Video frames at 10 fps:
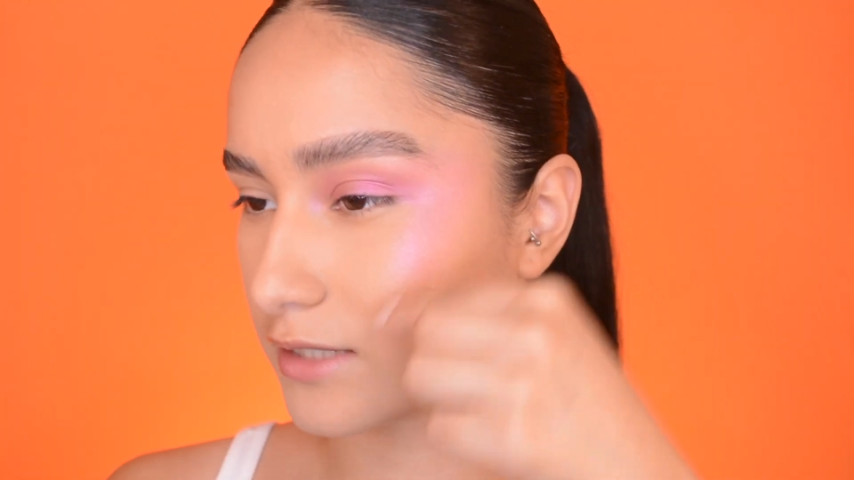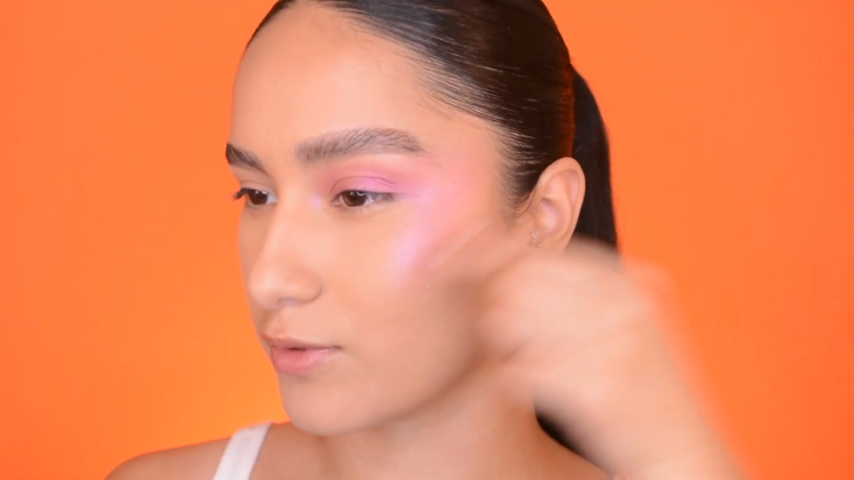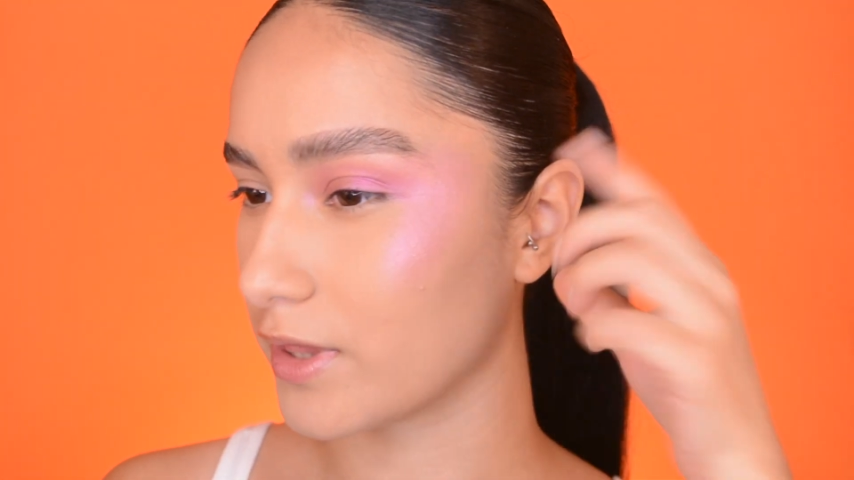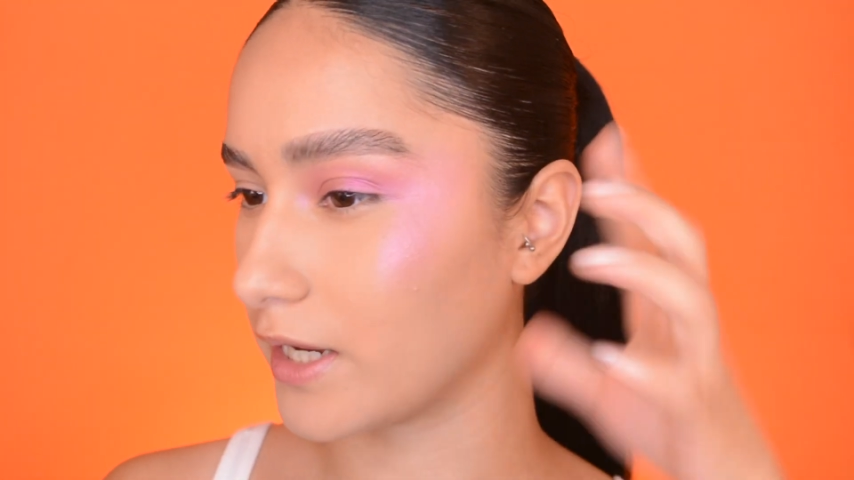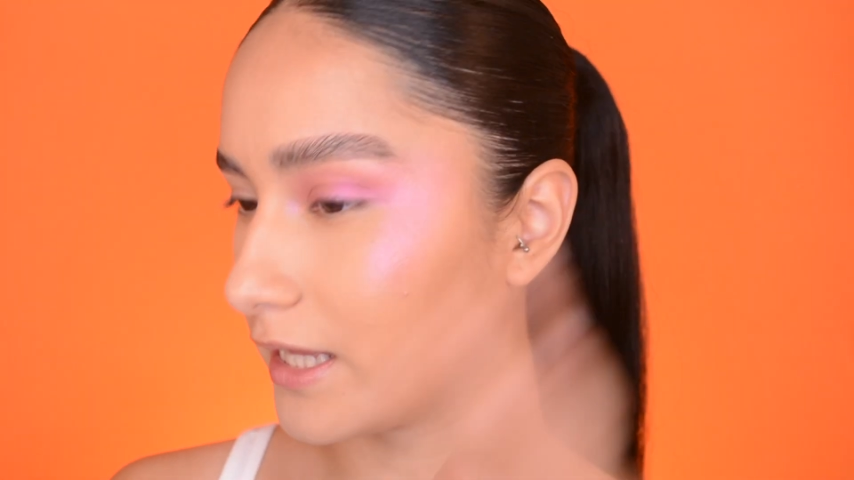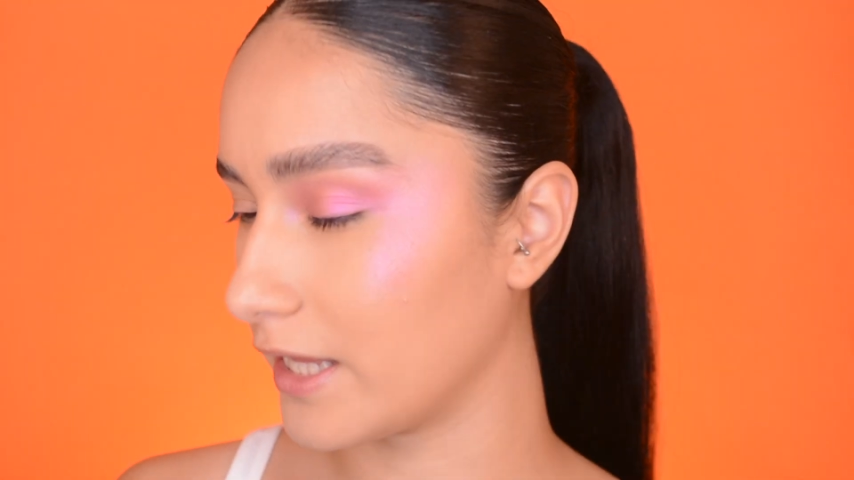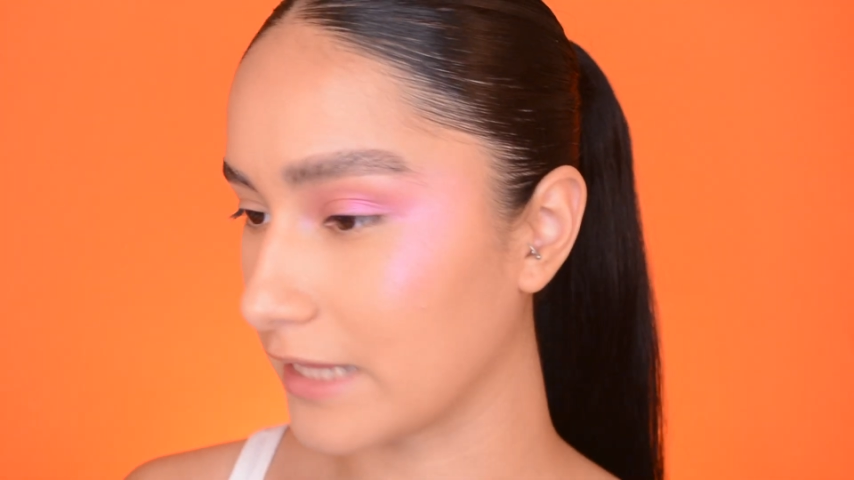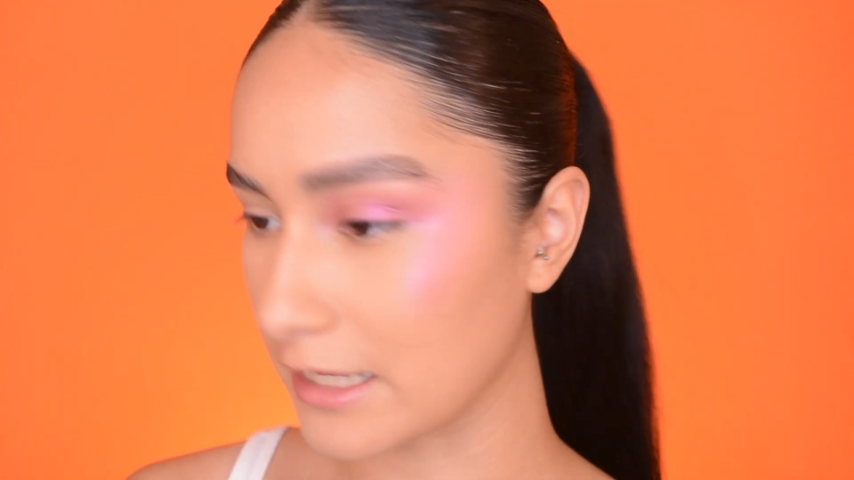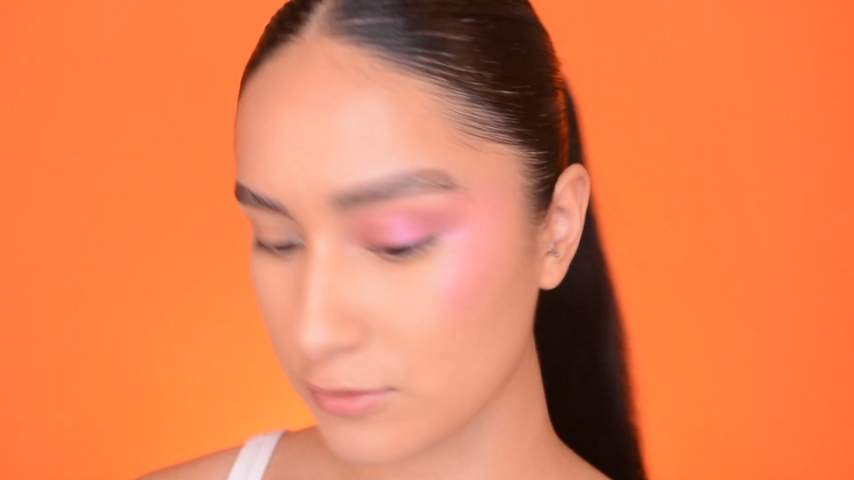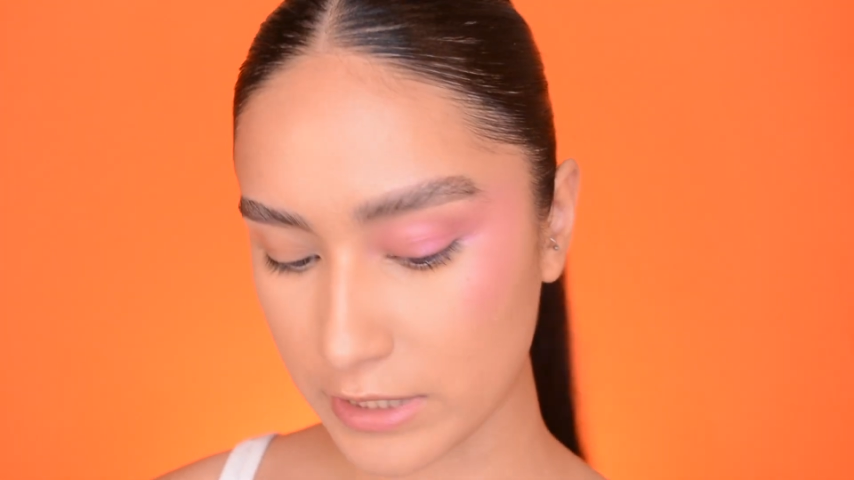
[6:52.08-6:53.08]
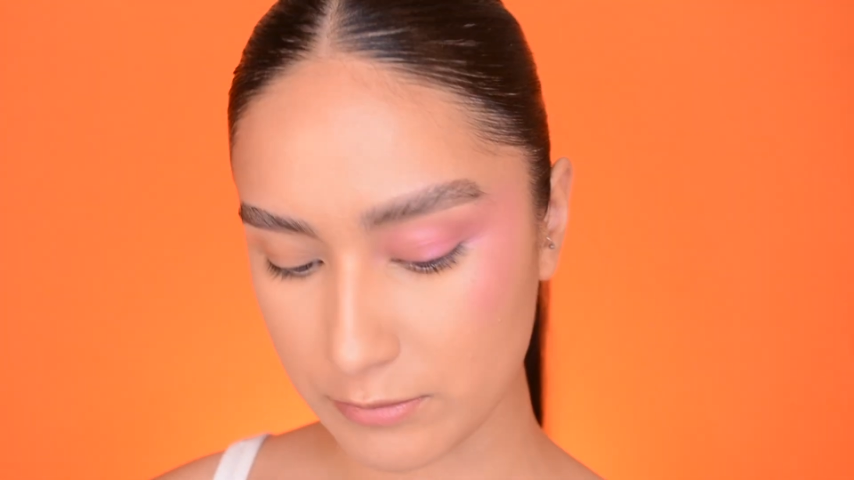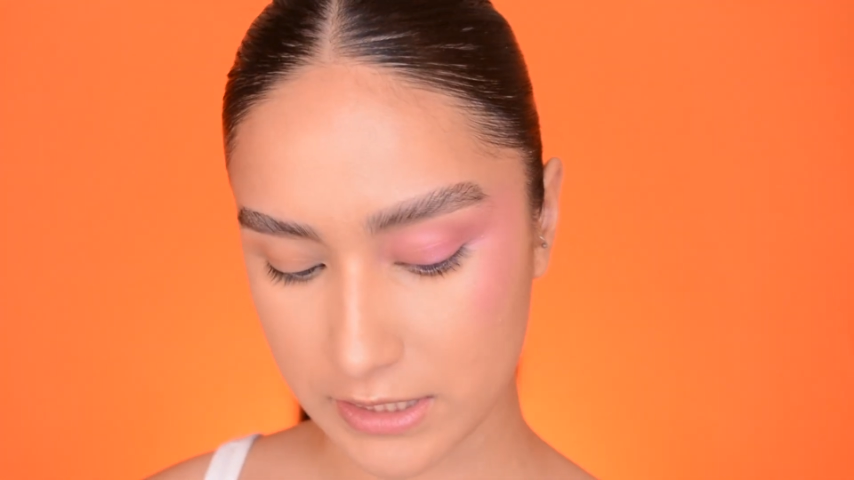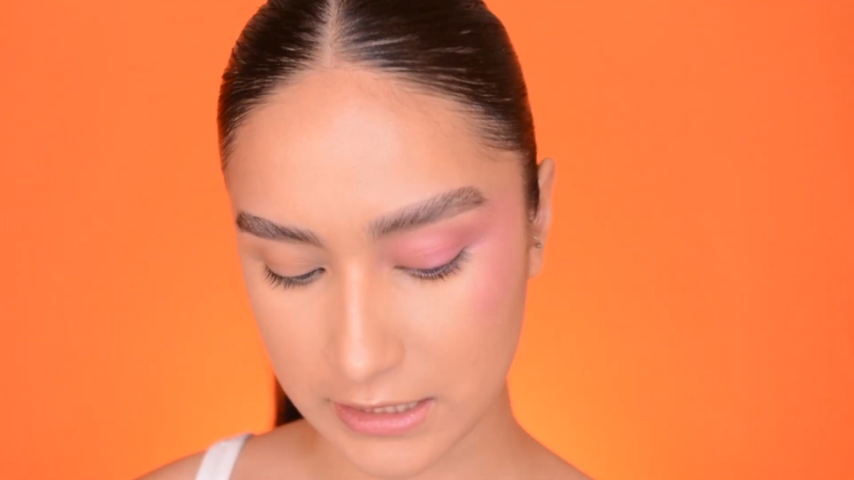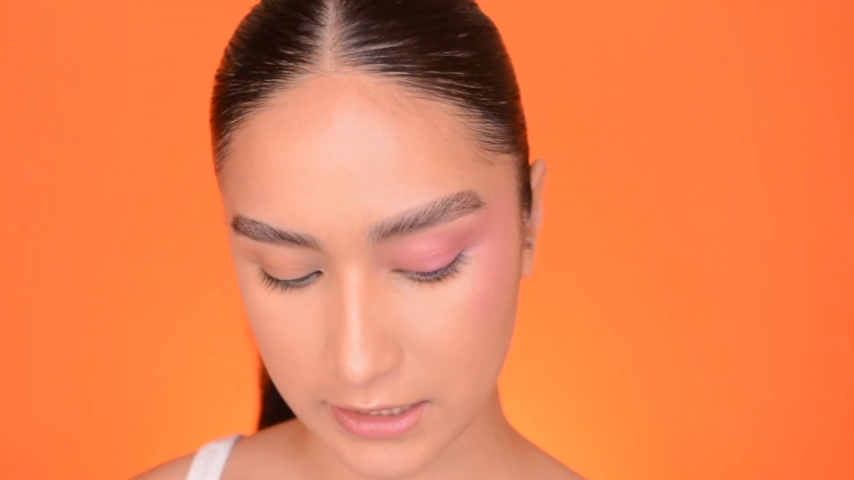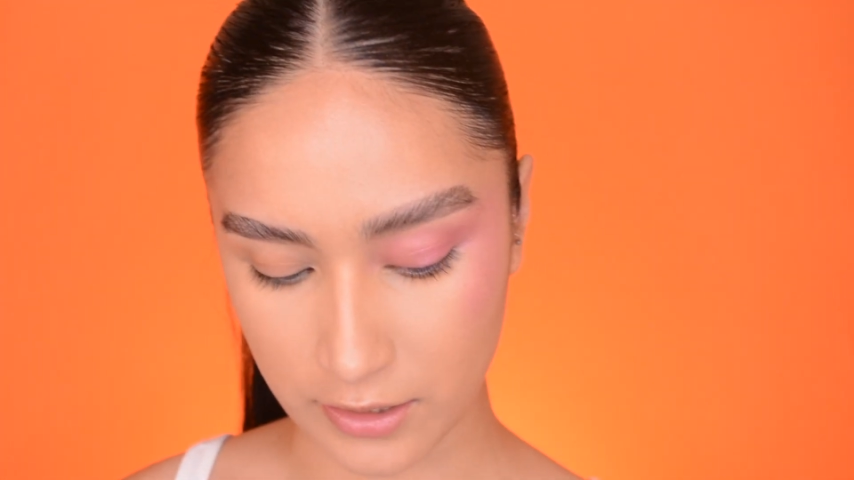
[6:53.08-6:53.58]
with the highlight. That's what I'm
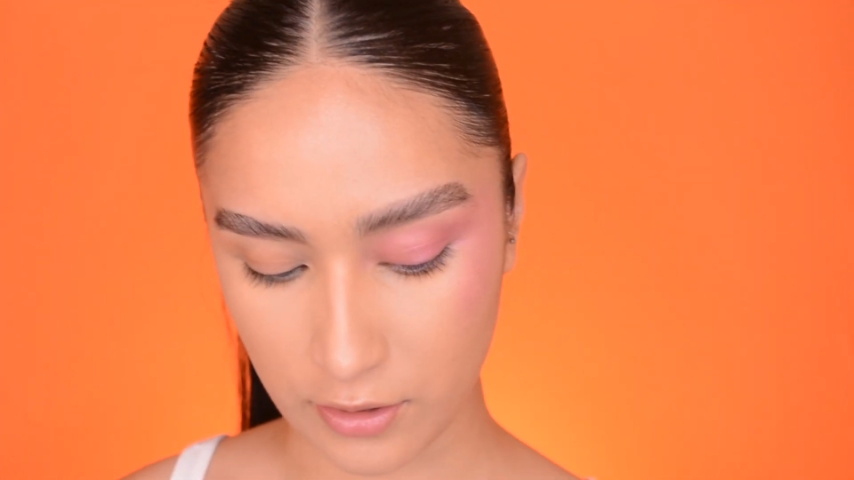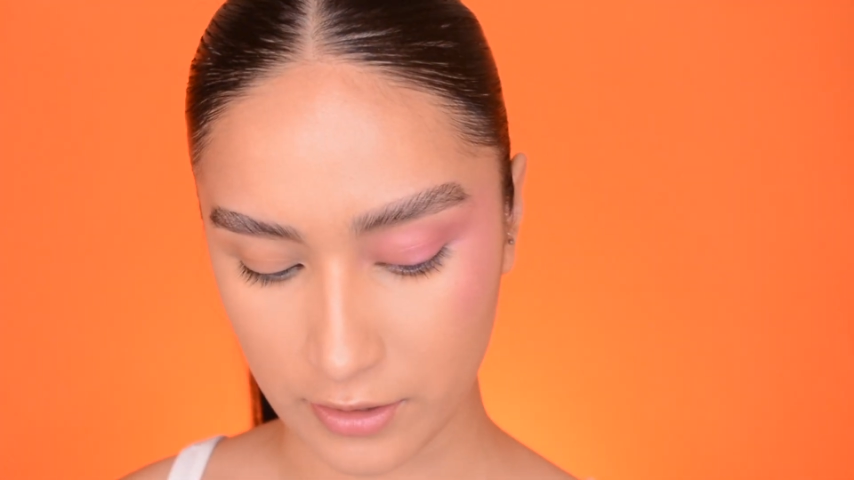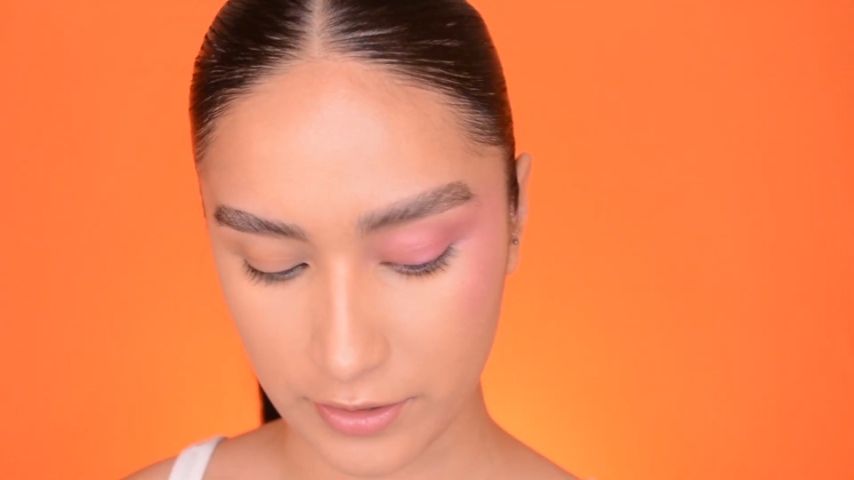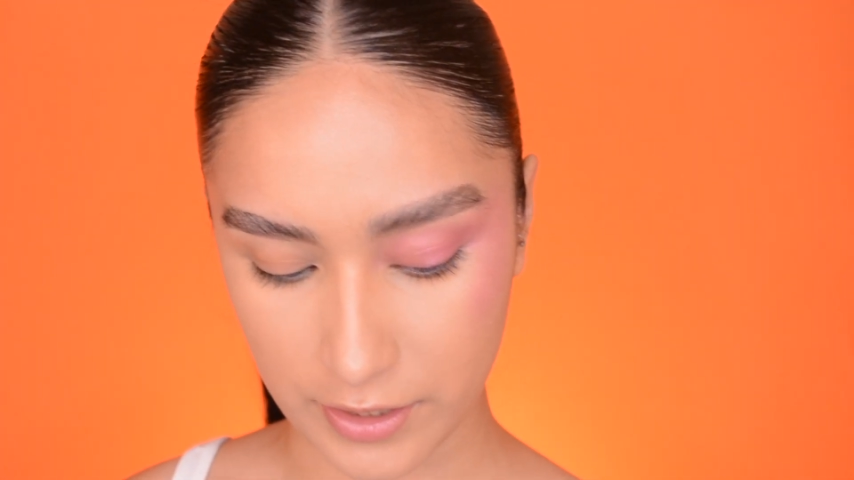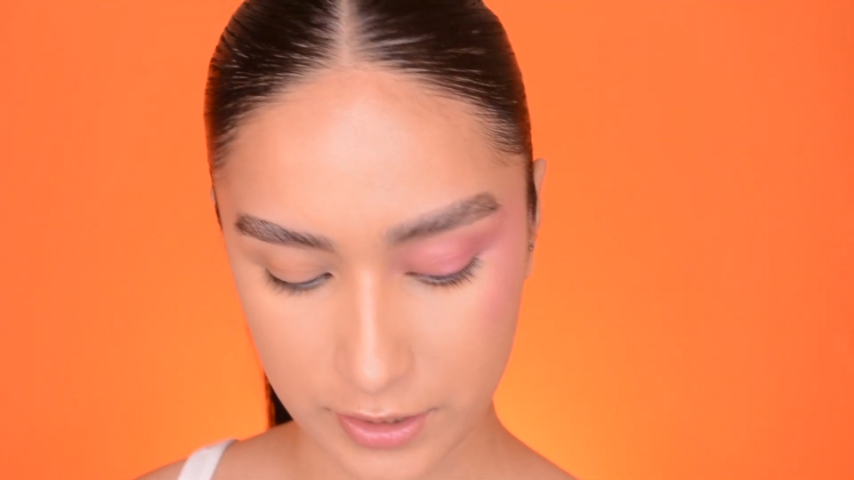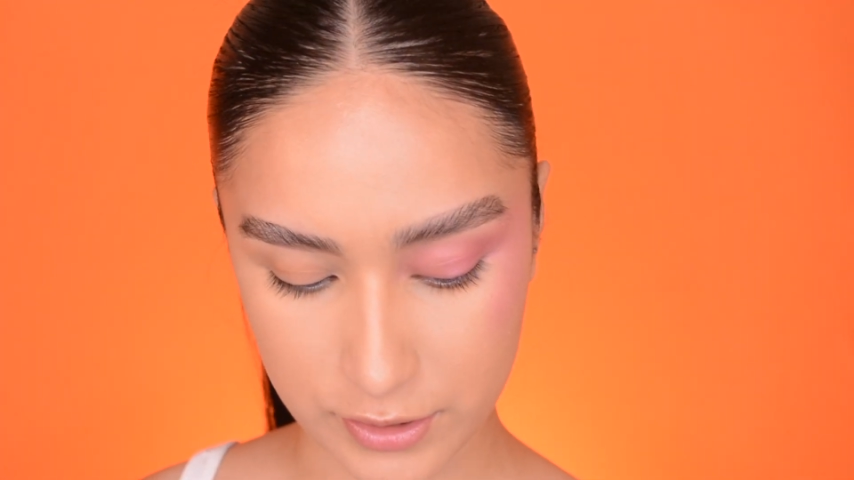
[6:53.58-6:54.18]
seeing on there.